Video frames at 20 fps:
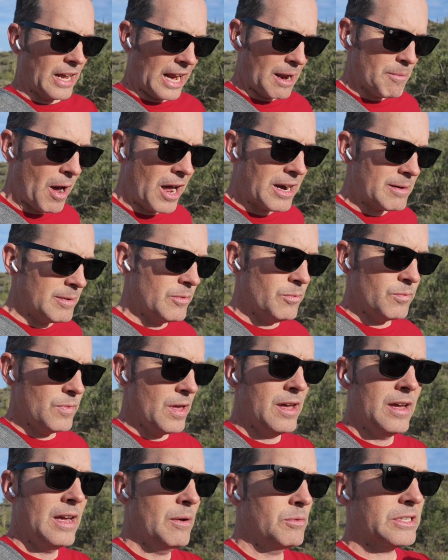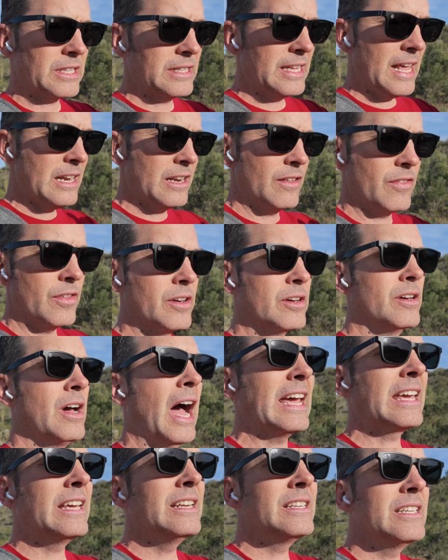Like, I bought them and it was at the end of the
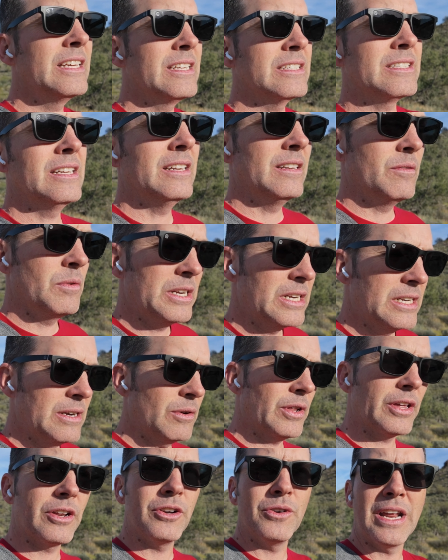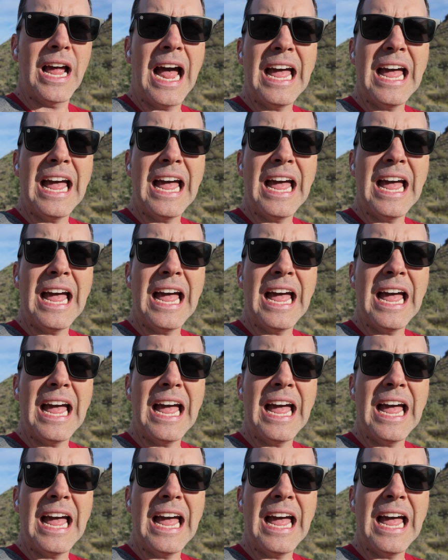hiking season and we didn't really do any